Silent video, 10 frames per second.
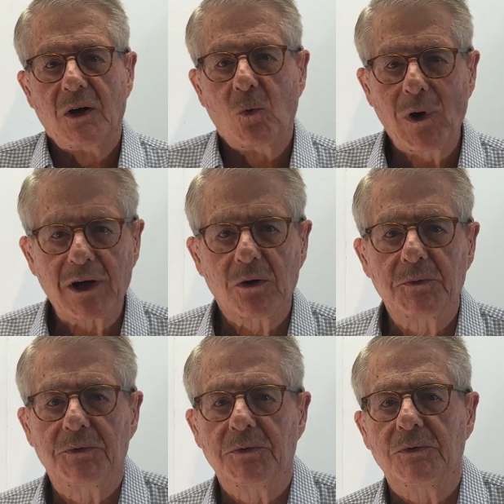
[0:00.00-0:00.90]

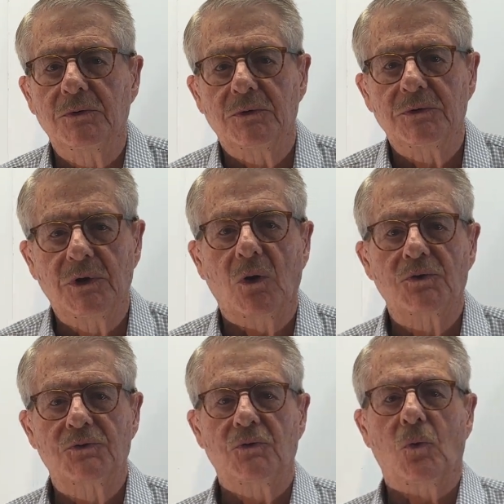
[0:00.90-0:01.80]
Welcome to those
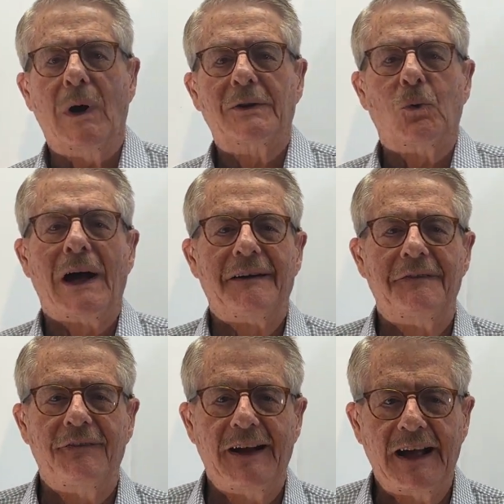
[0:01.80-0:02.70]
who want to have
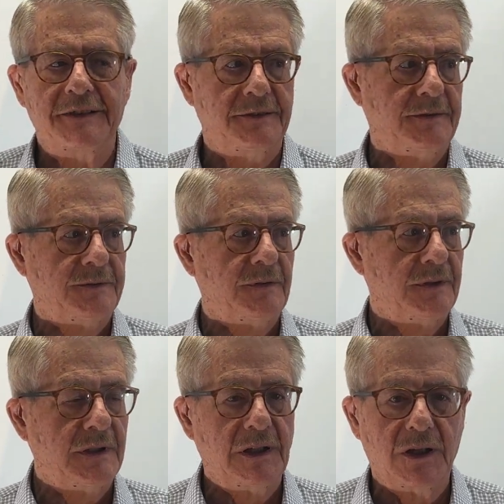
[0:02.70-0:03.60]
fun
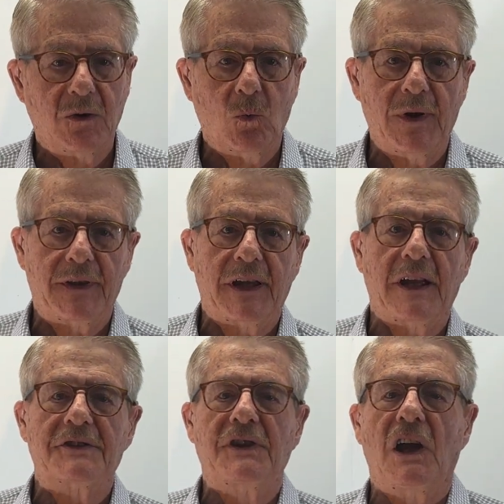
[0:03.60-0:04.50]
with
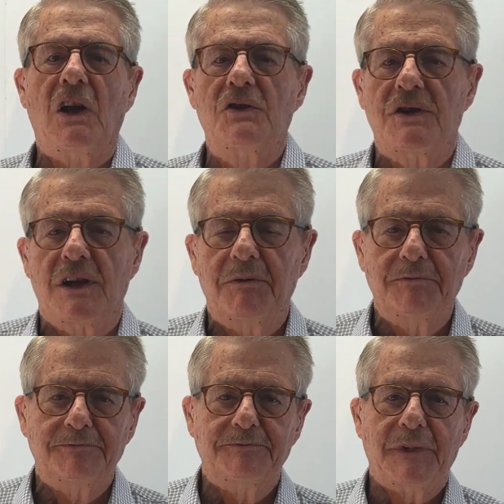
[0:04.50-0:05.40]
histology
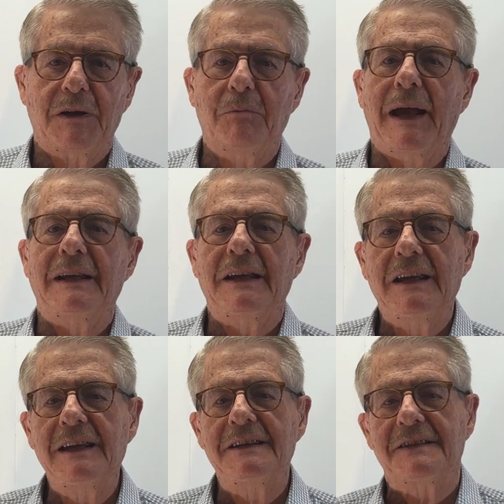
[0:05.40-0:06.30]
made
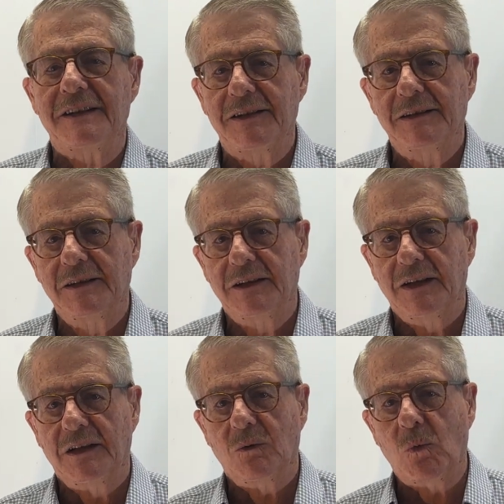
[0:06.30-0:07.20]
easy
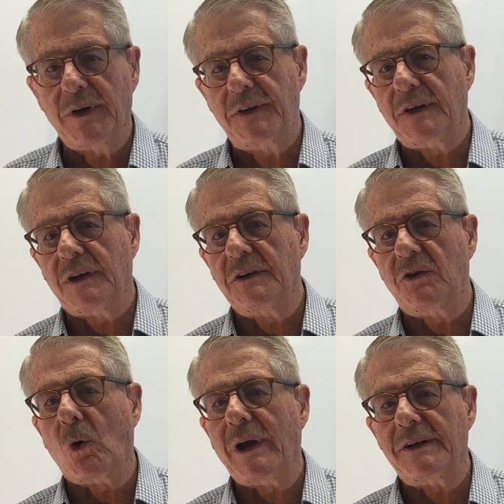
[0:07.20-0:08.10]
with
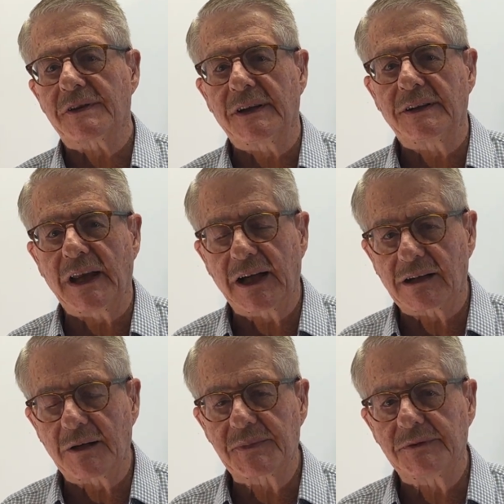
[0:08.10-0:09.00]
drawings and
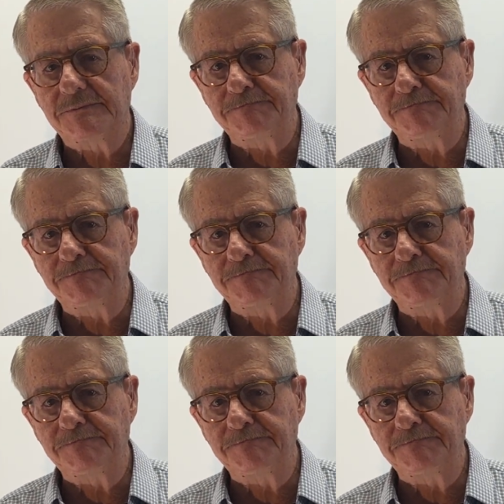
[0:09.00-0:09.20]
diagrams.